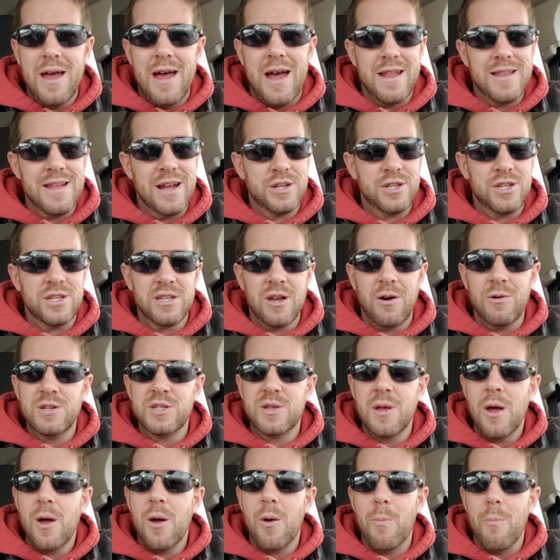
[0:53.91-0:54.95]
and yet she's
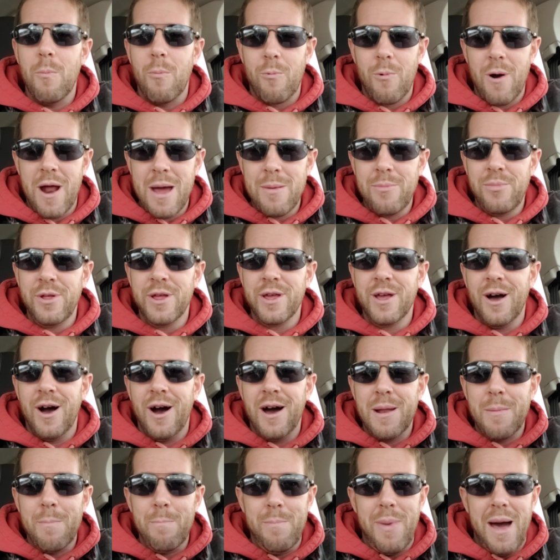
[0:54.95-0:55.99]
always rambling
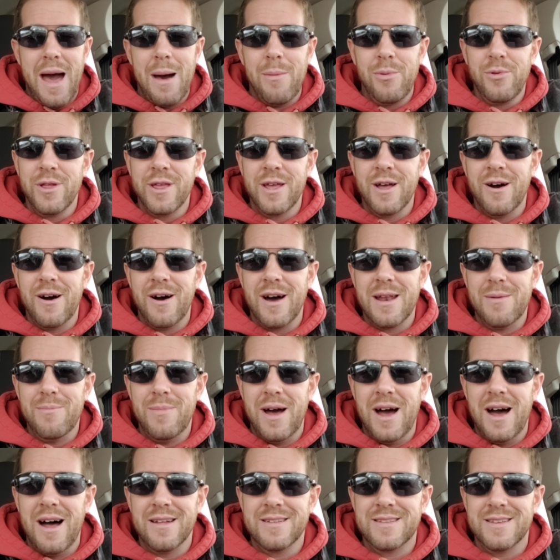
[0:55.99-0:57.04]
on and babbling on
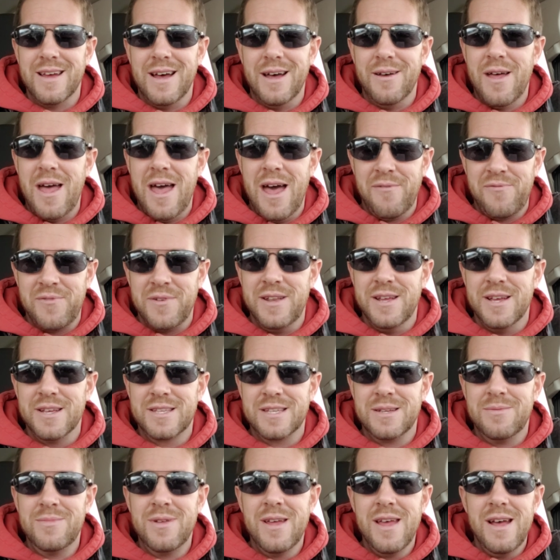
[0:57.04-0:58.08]
about
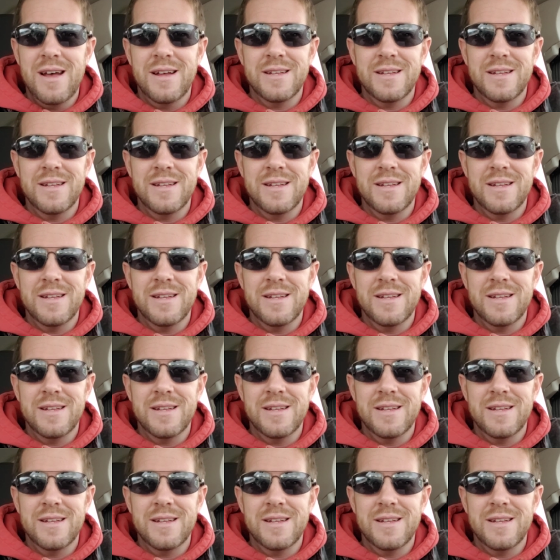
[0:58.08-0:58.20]
effinism